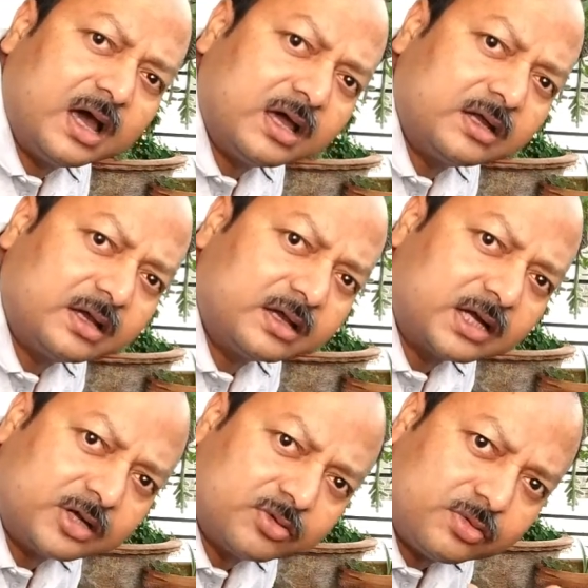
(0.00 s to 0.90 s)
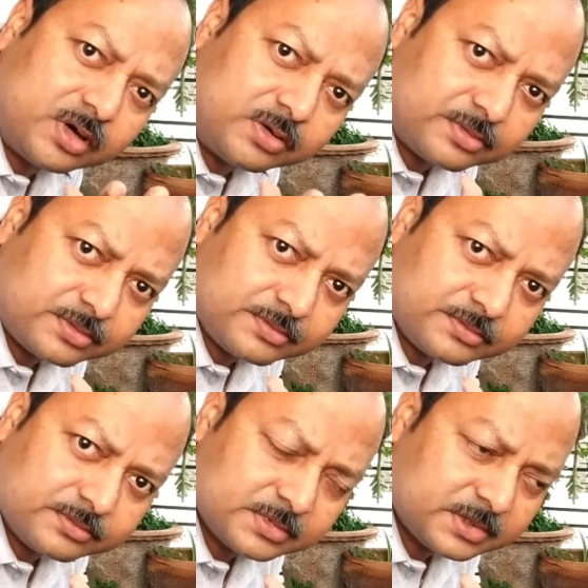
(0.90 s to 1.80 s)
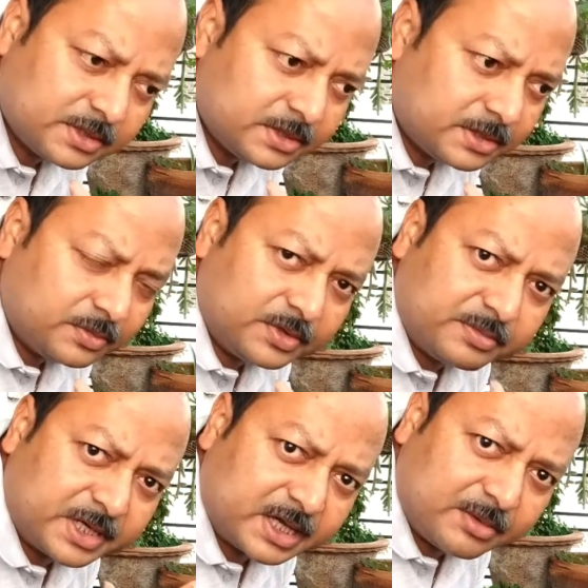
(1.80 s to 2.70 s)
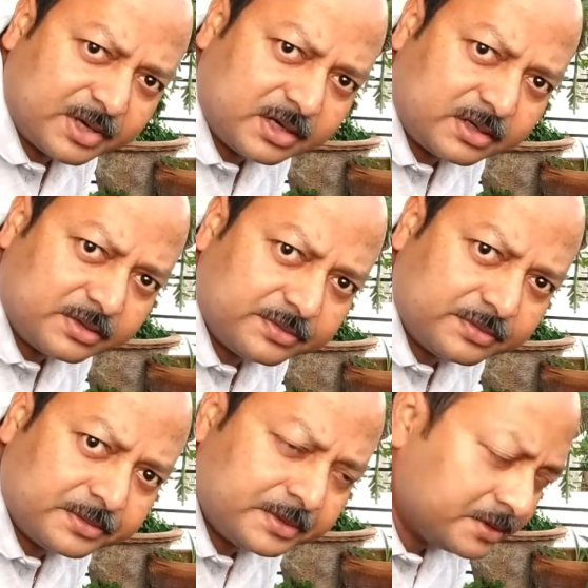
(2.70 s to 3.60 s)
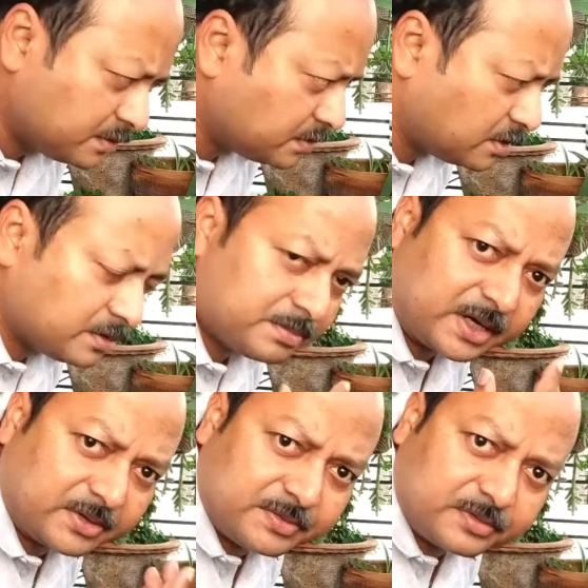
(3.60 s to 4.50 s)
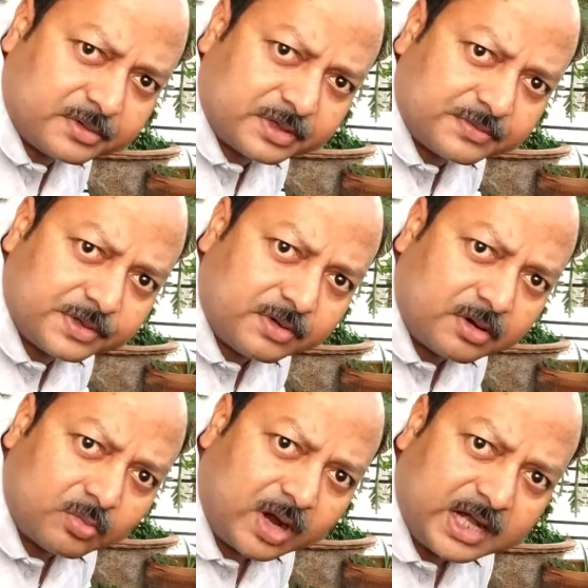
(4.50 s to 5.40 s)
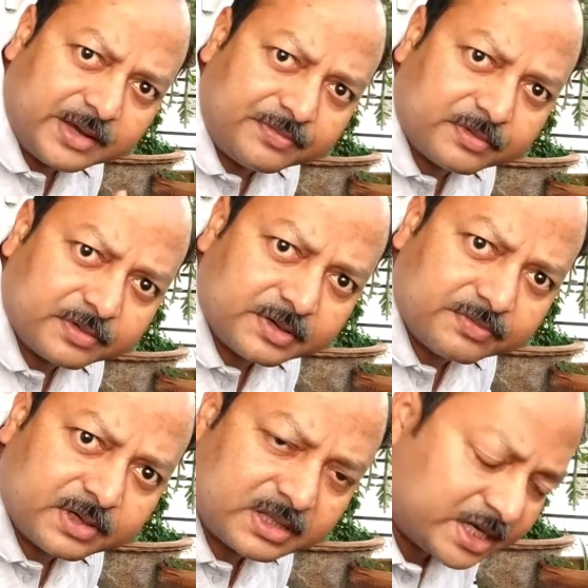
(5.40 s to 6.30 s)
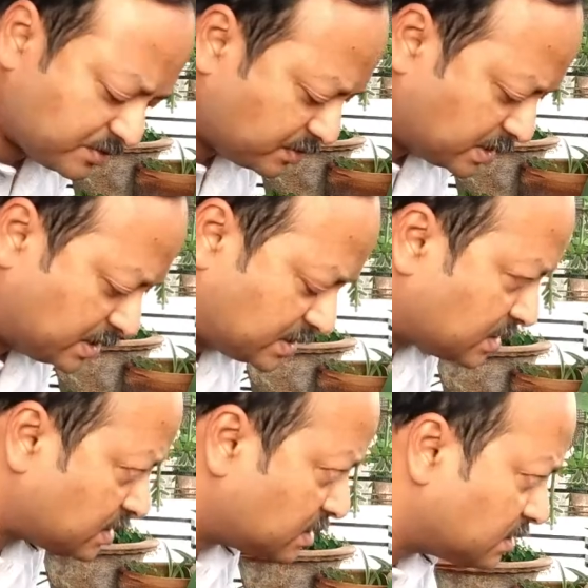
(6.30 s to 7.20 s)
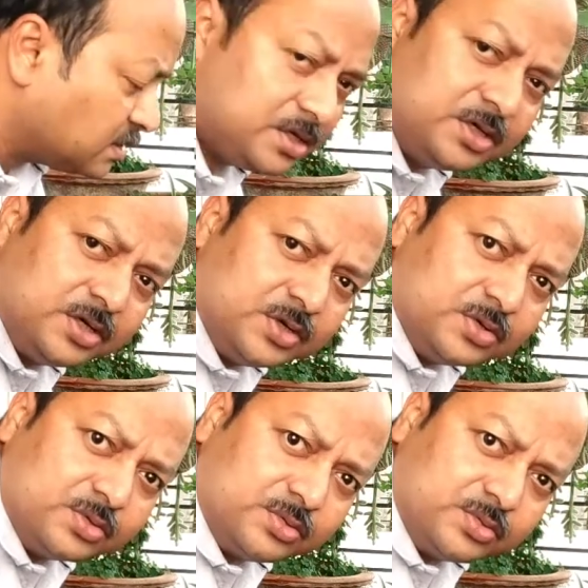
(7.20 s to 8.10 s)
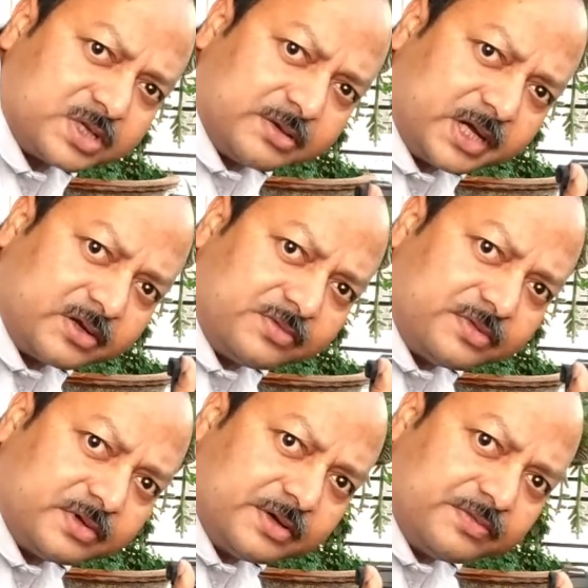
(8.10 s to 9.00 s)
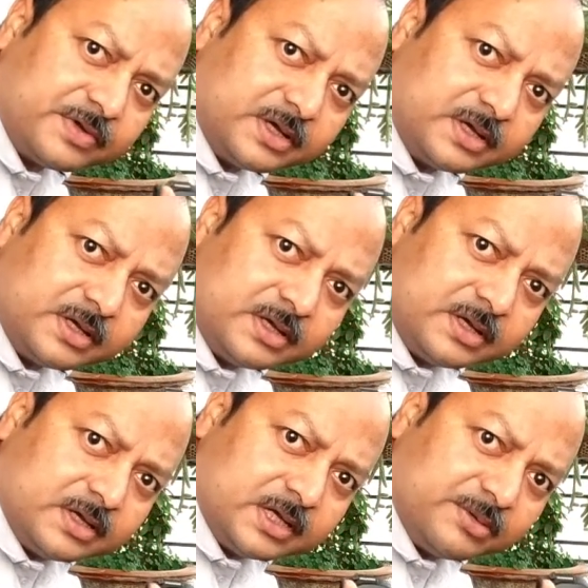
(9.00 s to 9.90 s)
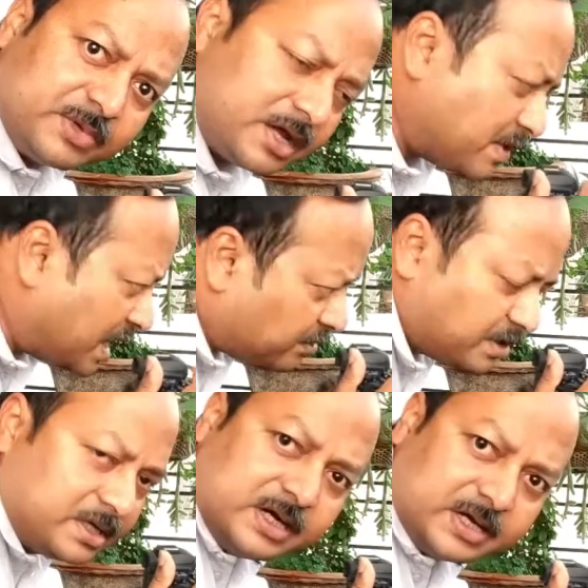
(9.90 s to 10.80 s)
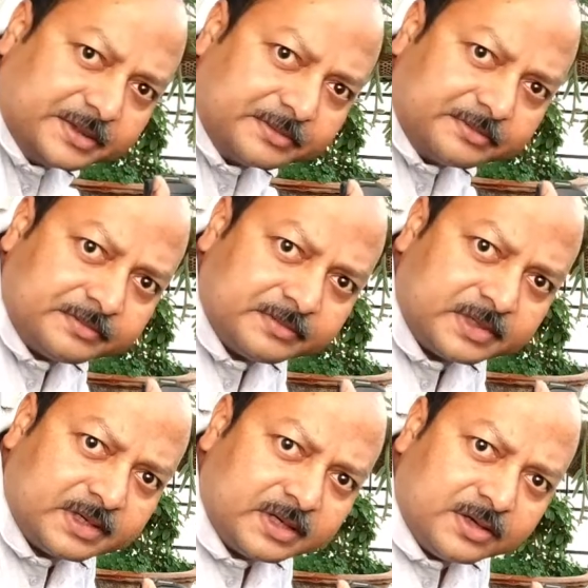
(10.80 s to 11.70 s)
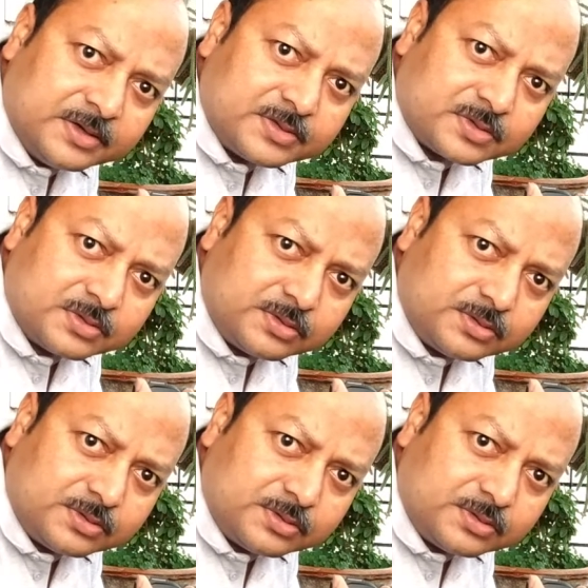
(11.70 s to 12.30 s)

and I cannot go out with my camera for macro photography or wildlife photography, and that's why I decided to do some macro photography in my balcony garden. So